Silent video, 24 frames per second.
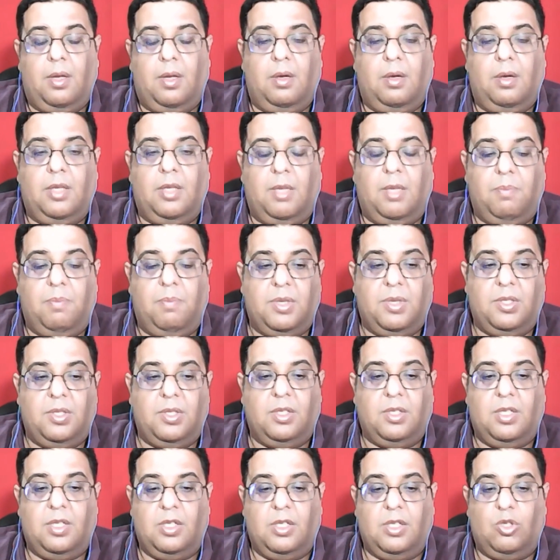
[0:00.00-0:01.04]
here that
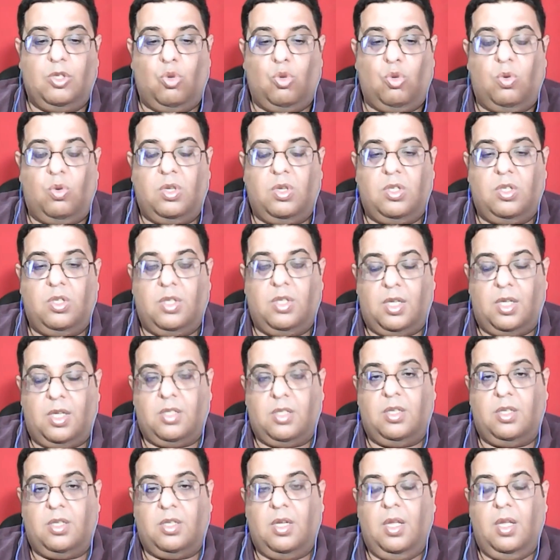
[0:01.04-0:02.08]
businesses don't
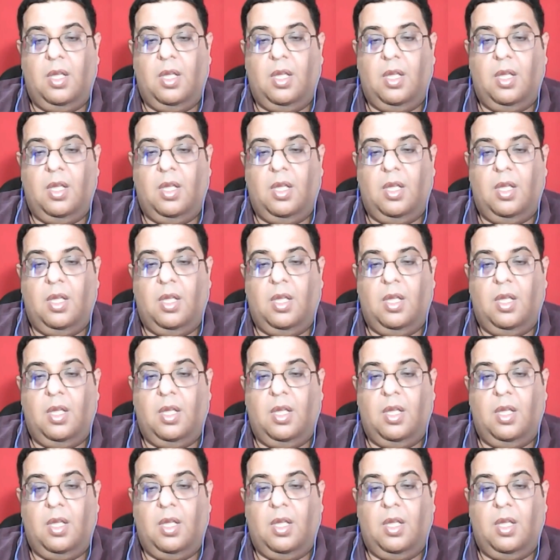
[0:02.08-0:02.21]
just